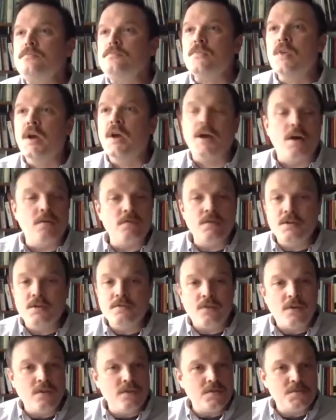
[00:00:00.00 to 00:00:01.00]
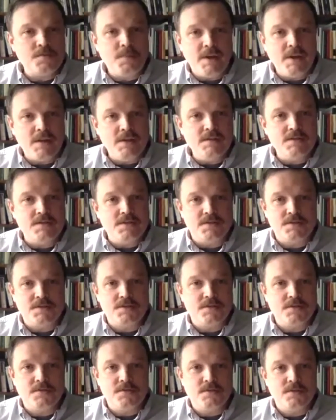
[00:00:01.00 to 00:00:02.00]
I got rid of all those paintings,
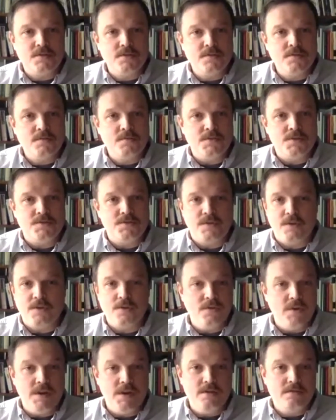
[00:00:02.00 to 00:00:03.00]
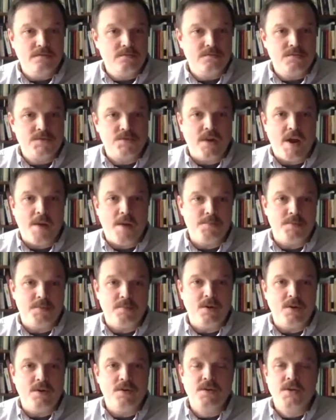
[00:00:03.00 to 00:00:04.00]
just felt great, scrapped them
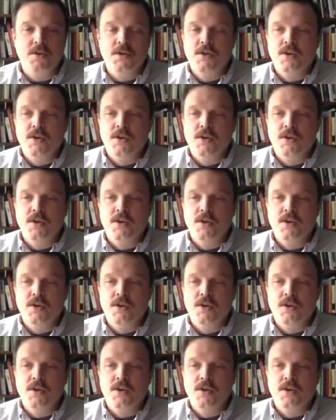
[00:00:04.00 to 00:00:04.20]
all.